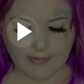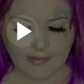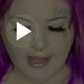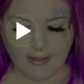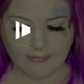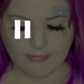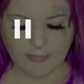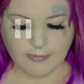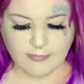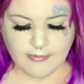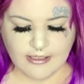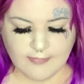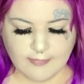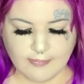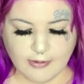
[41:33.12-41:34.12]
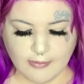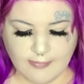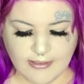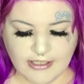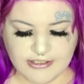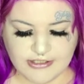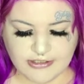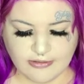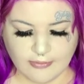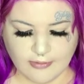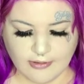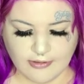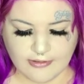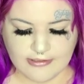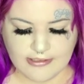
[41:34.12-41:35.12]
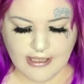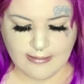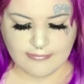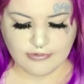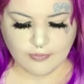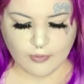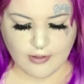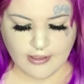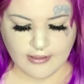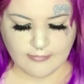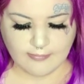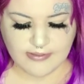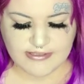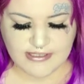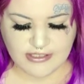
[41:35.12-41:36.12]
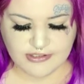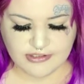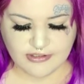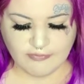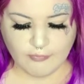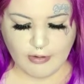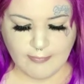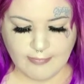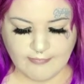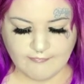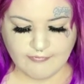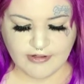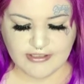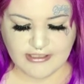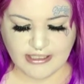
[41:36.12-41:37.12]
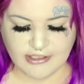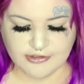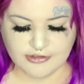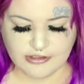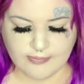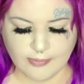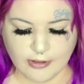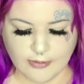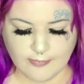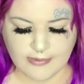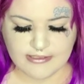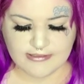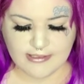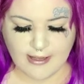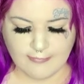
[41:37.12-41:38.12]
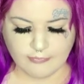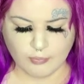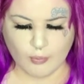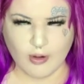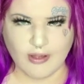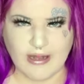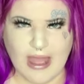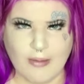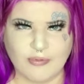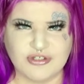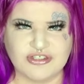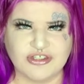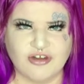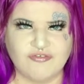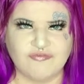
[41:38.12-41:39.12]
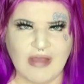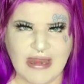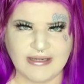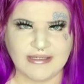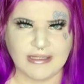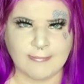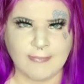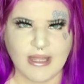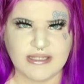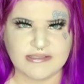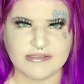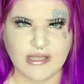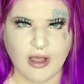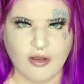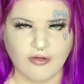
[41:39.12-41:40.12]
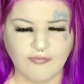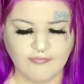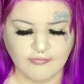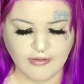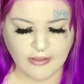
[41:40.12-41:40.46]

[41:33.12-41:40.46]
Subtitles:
comply with probation order ×1, possession of weapon for dangerous purpose ×1. I was defending myself.